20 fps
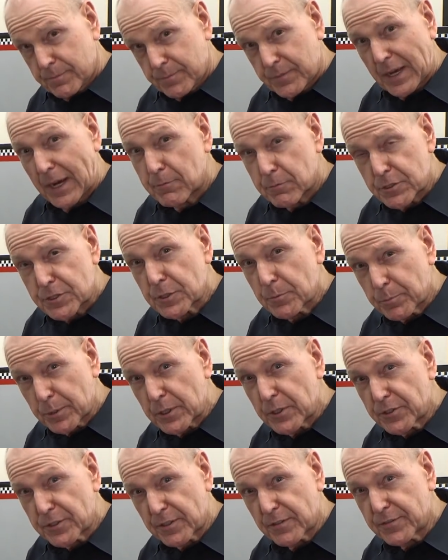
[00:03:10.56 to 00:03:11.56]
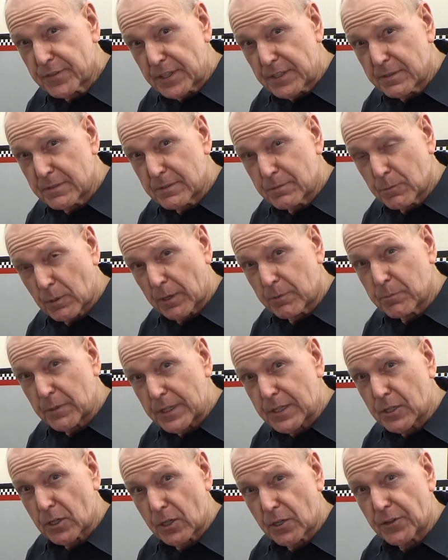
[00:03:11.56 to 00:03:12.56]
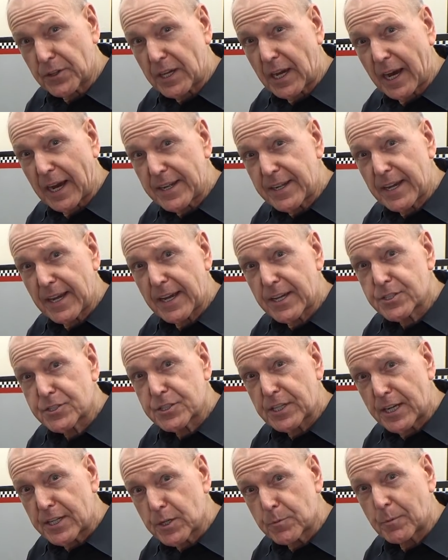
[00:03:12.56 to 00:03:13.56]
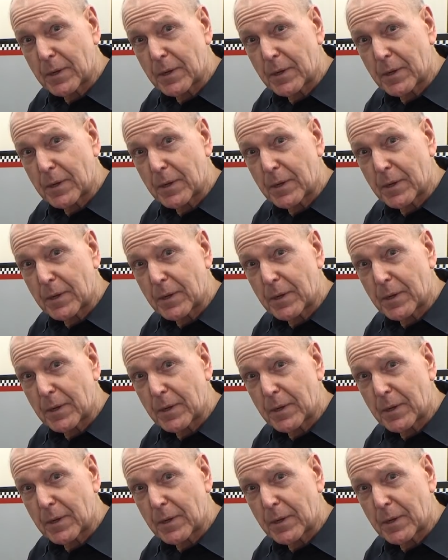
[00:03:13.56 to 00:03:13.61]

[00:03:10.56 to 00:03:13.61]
That was the birth of the, what we call the iDash data